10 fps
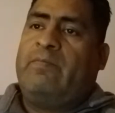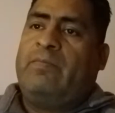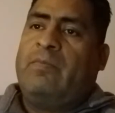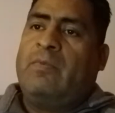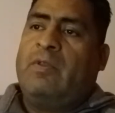
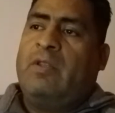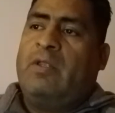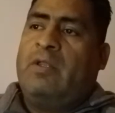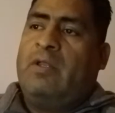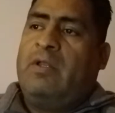
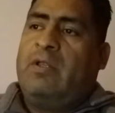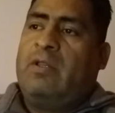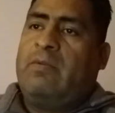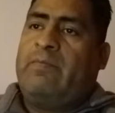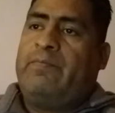
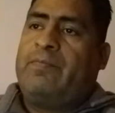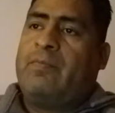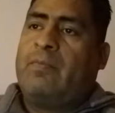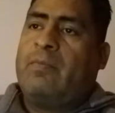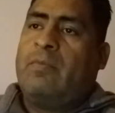
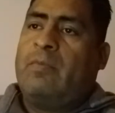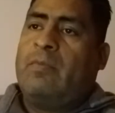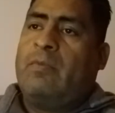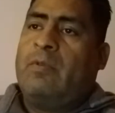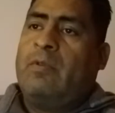
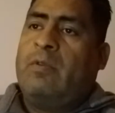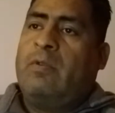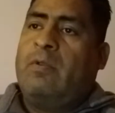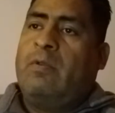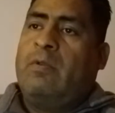
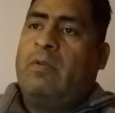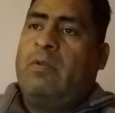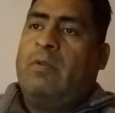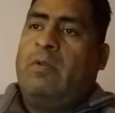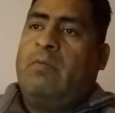
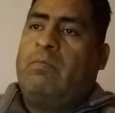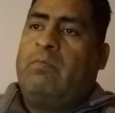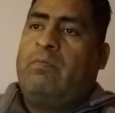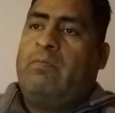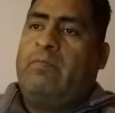
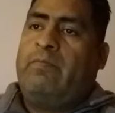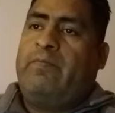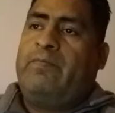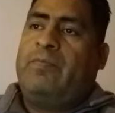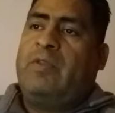
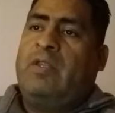(no one is talking)